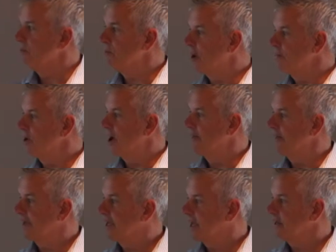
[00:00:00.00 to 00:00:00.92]
to the bottom line.
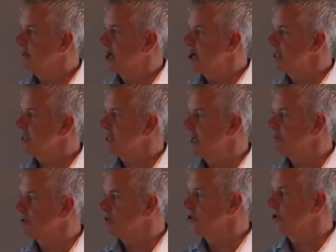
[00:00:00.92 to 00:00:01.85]
The owner's
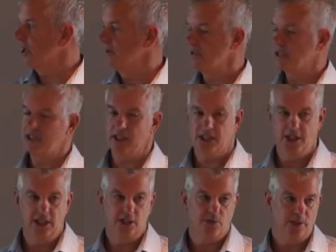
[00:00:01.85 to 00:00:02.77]
capital return over 6
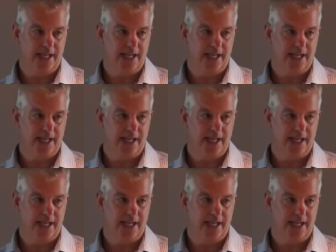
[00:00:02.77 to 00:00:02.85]
years was